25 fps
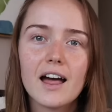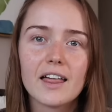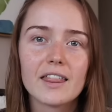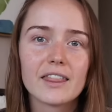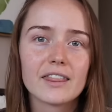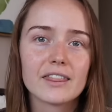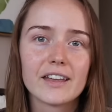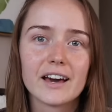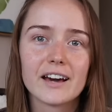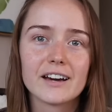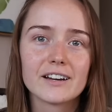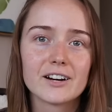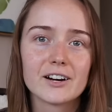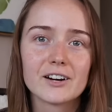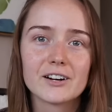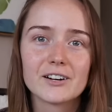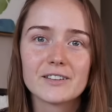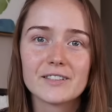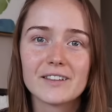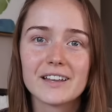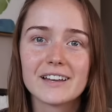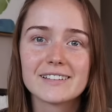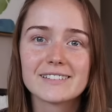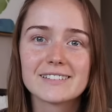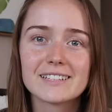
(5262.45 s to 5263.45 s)
that are
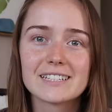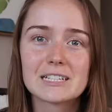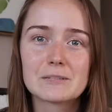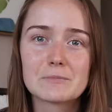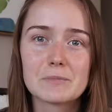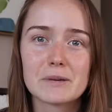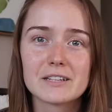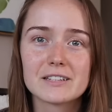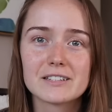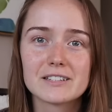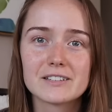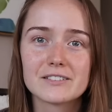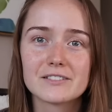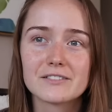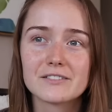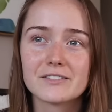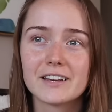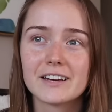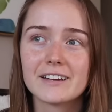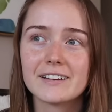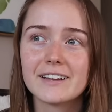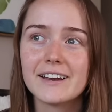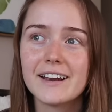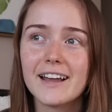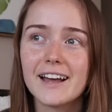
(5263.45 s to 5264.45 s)
less expensive
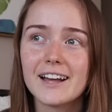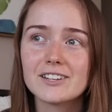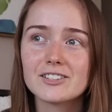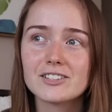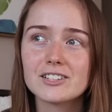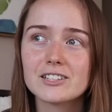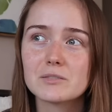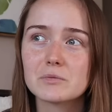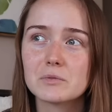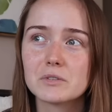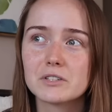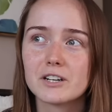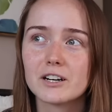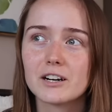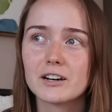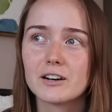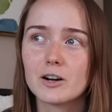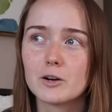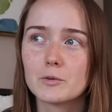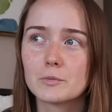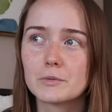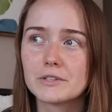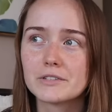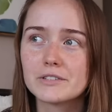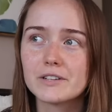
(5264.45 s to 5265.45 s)
than Enagic's, which are
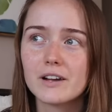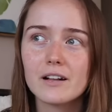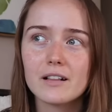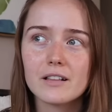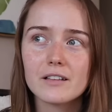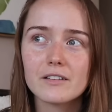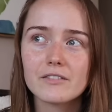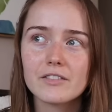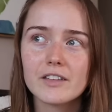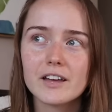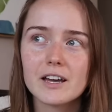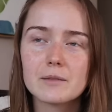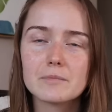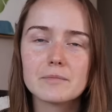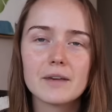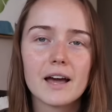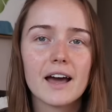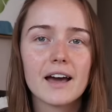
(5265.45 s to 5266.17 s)
almost all of them,